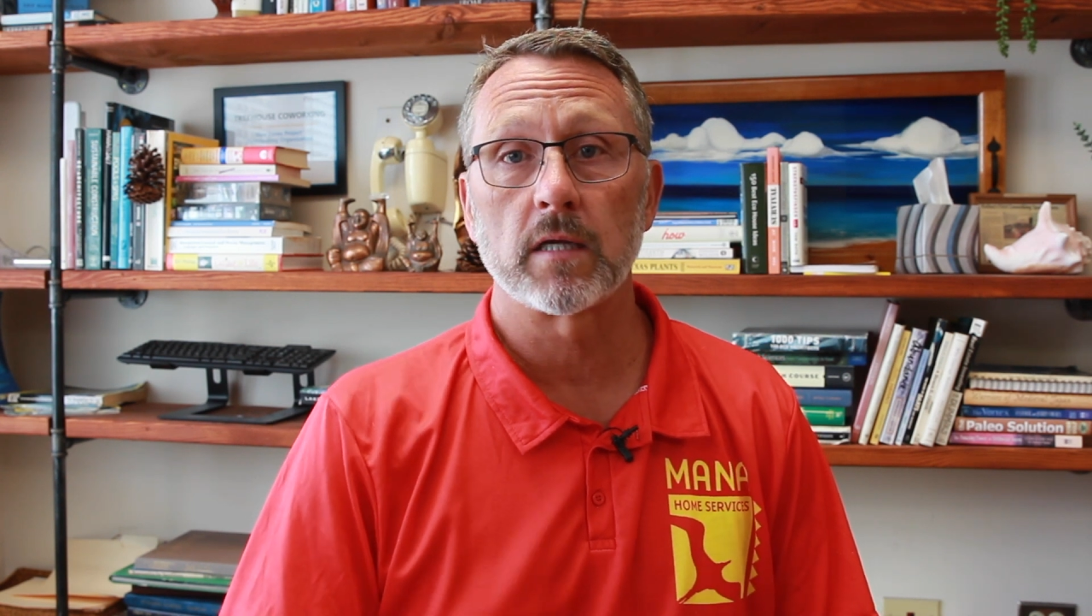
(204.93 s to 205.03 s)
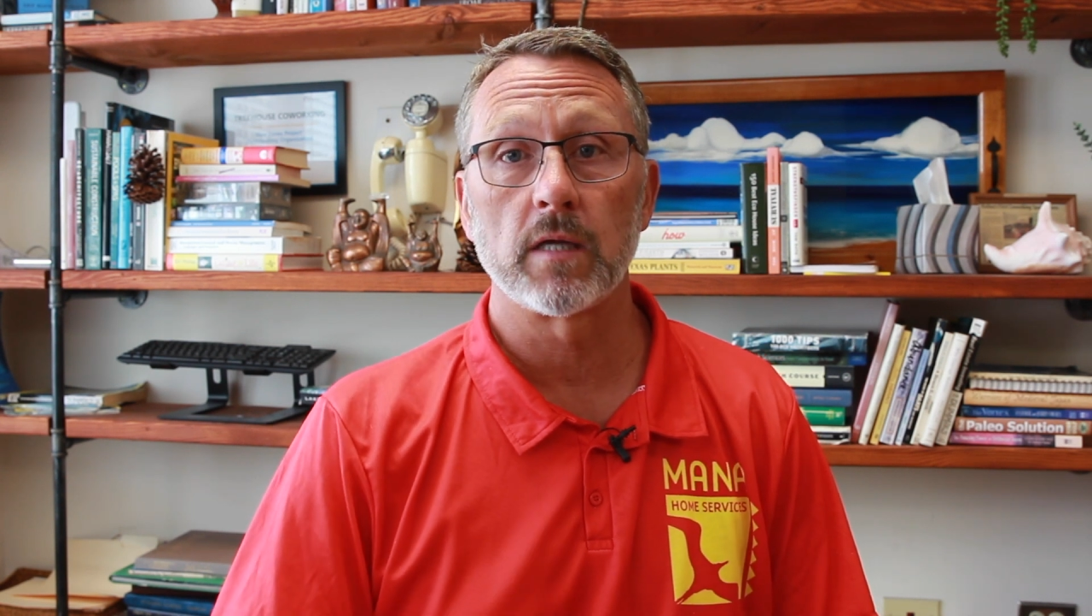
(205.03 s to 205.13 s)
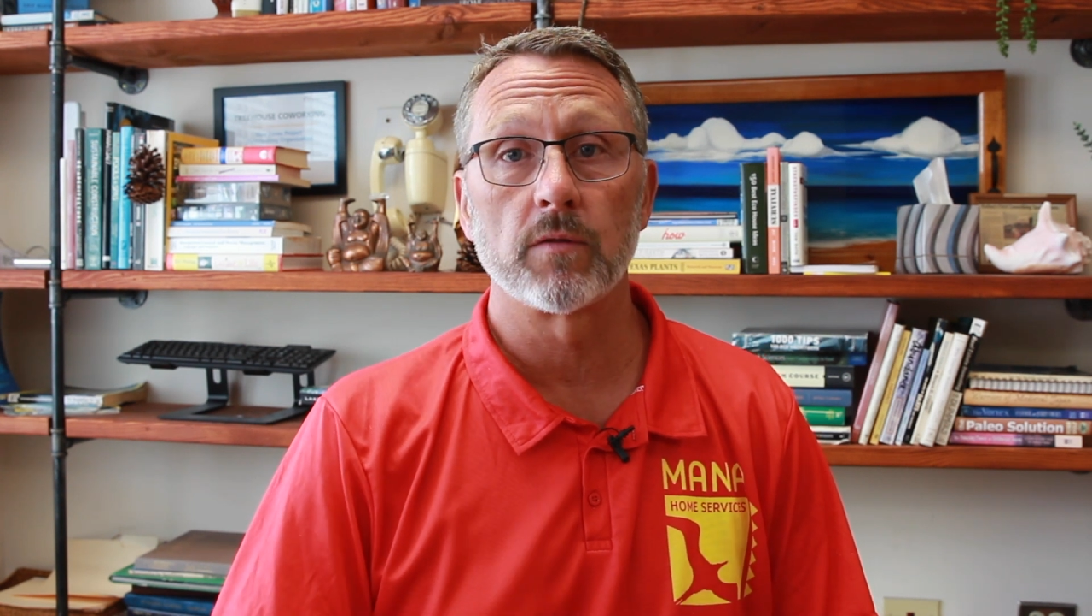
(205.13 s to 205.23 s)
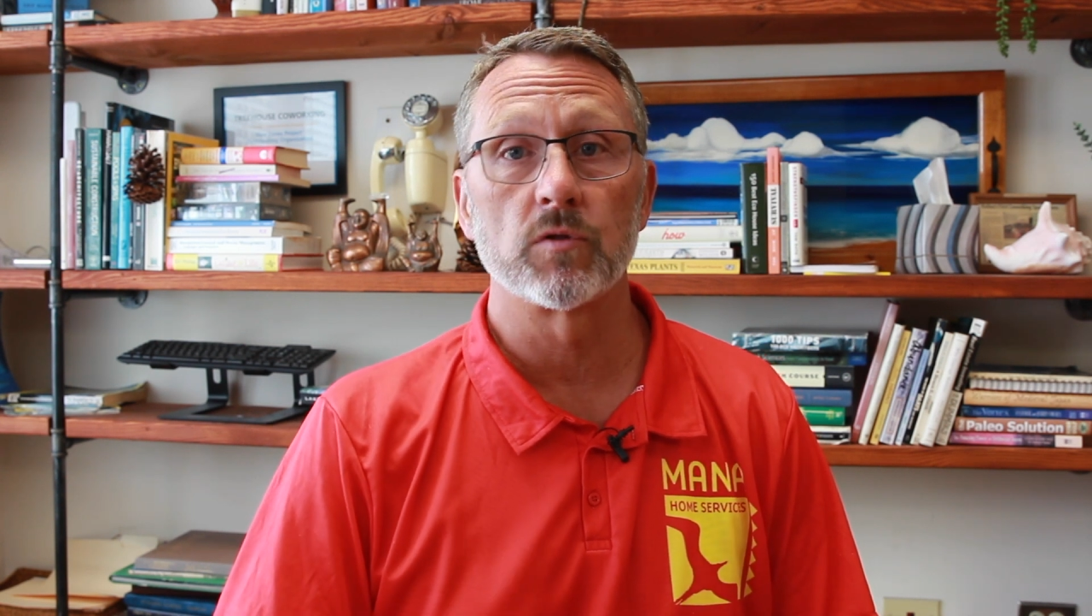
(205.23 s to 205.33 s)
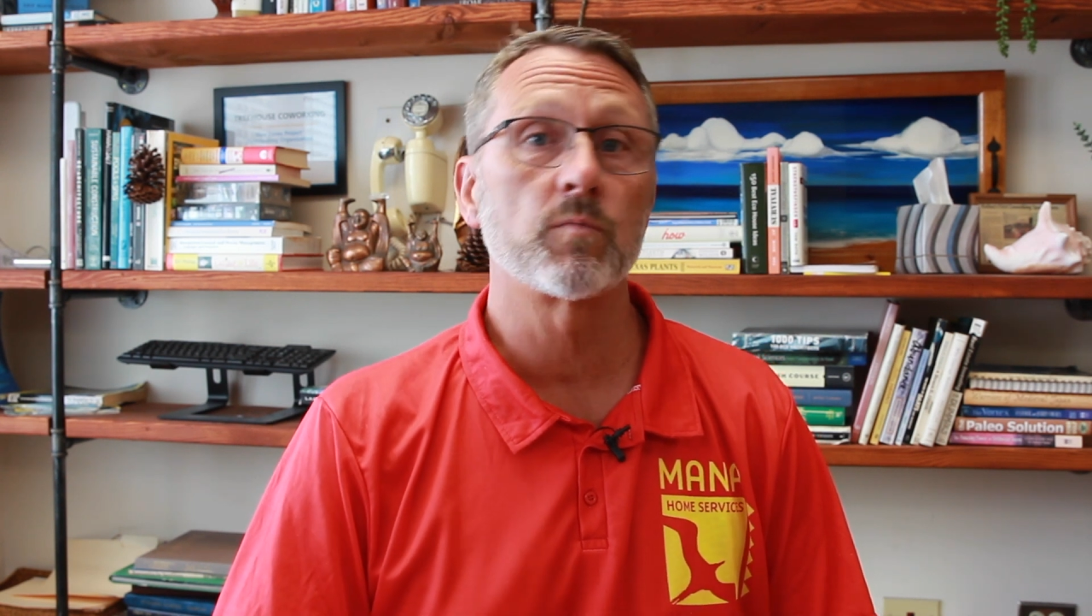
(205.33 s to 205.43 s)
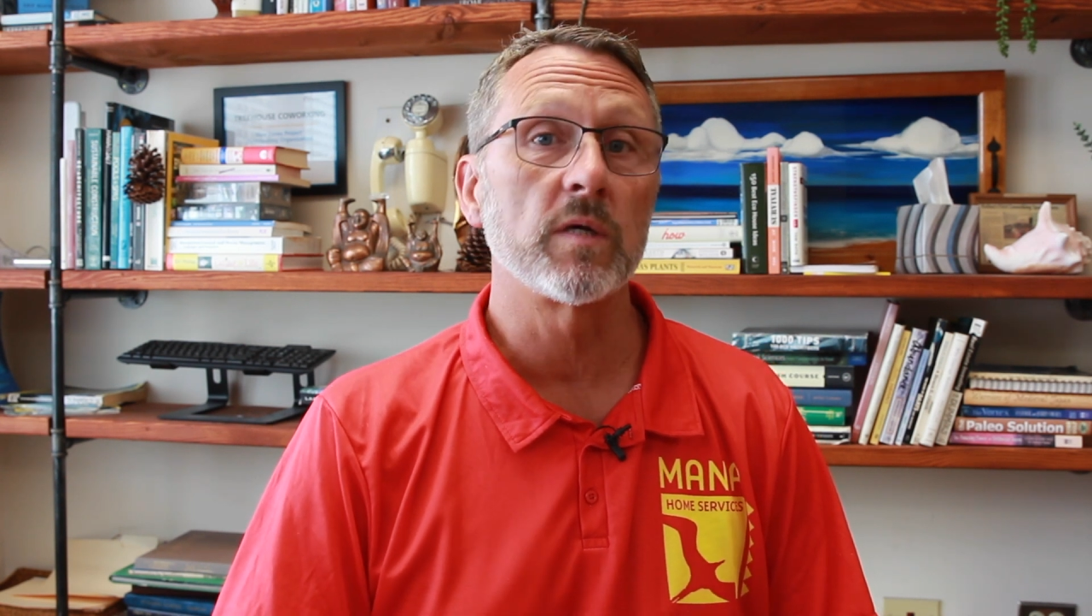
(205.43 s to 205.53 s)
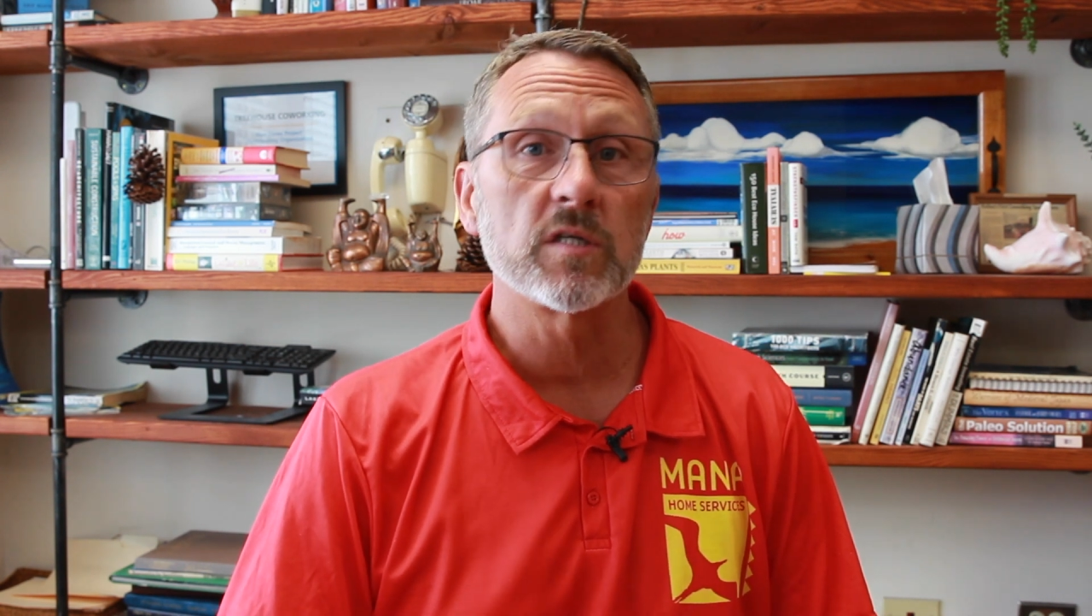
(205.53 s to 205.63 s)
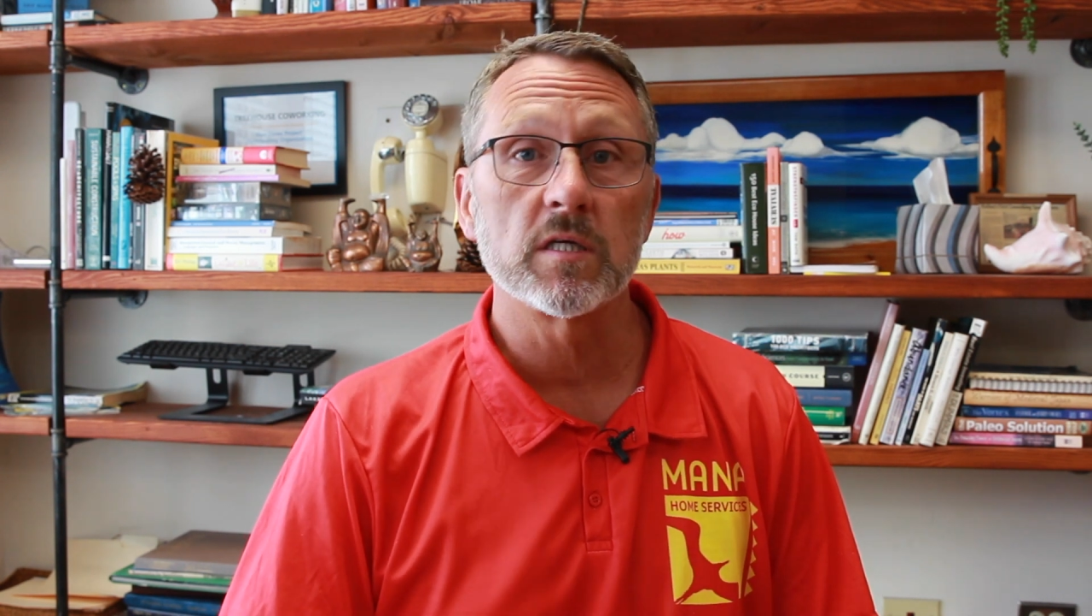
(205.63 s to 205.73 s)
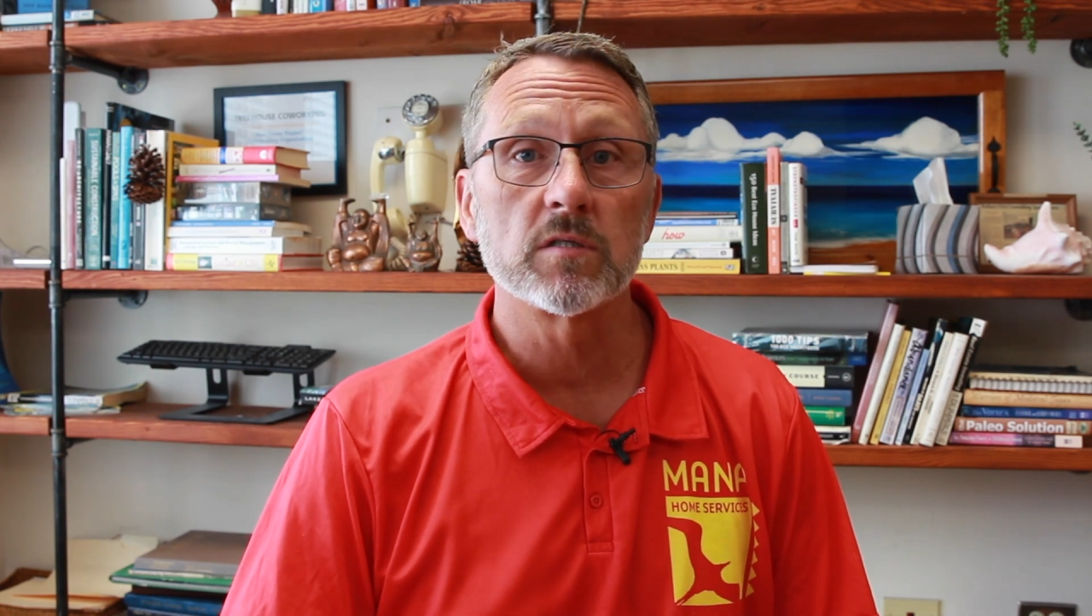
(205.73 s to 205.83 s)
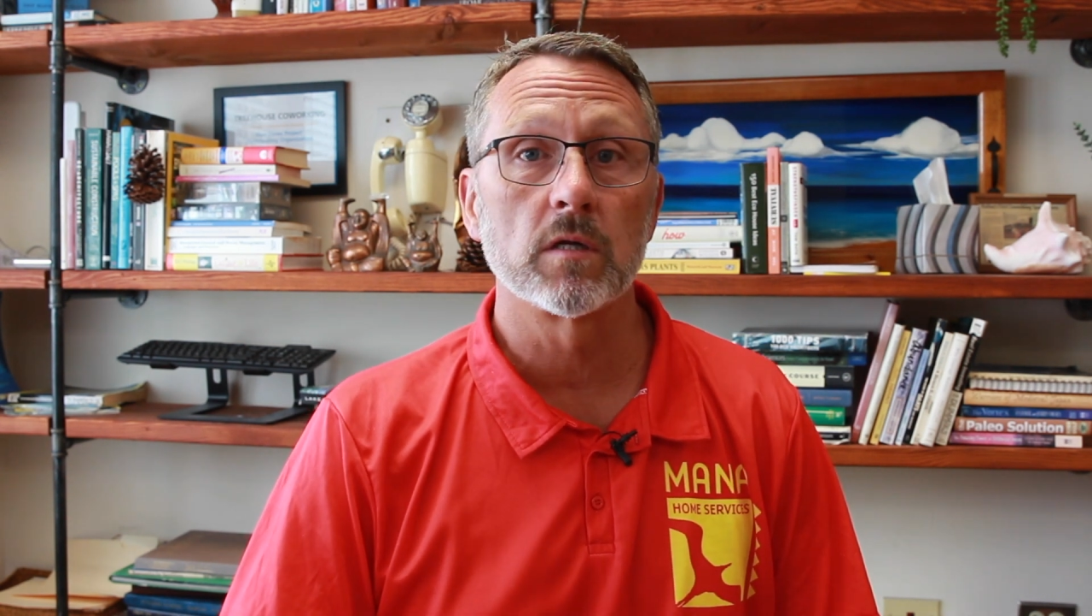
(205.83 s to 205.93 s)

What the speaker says: on the other species